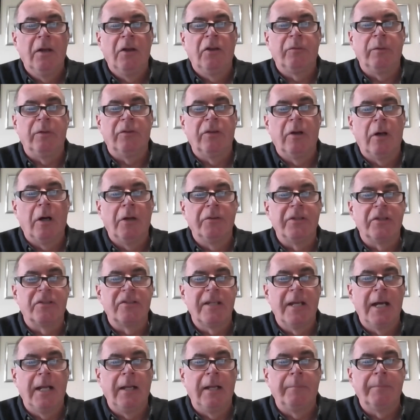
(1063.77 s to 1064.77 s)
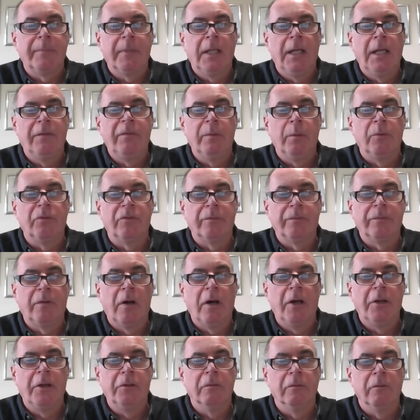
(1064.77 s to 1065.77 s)
So it's hard to tell if it was a
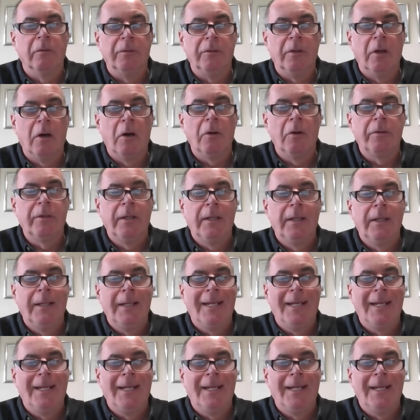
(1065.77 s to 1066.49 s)
fire door or not.